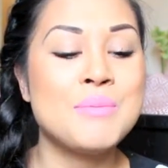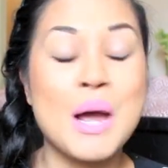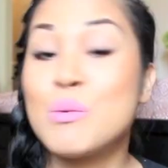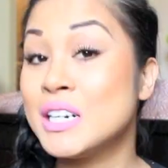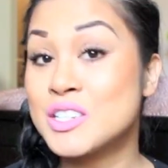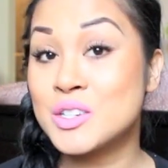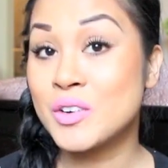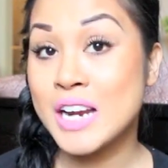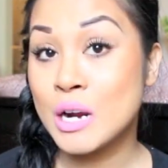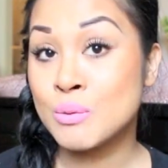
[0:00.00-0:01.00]
I wanted to
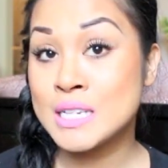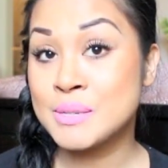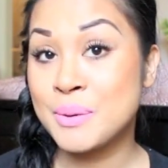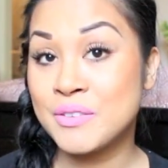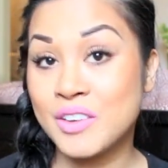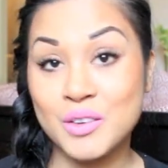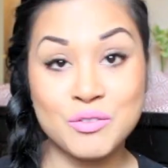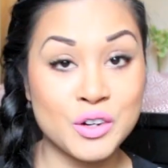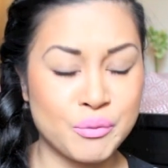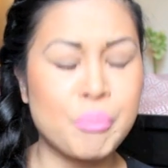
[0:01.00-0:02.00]
create a recipe
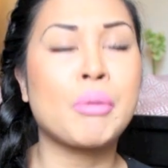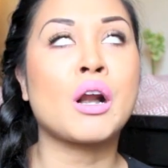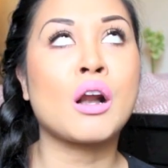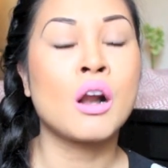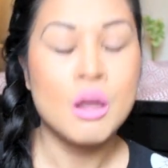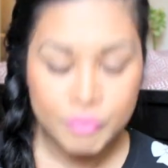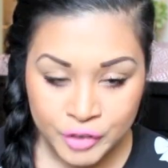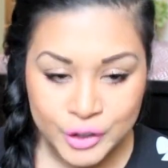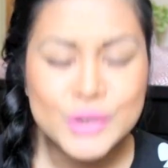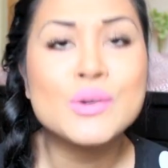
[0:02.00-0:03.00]
for,
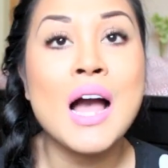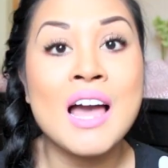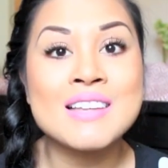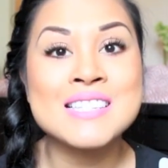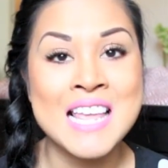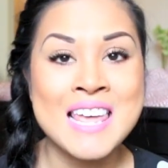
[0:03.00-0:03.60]
for you guys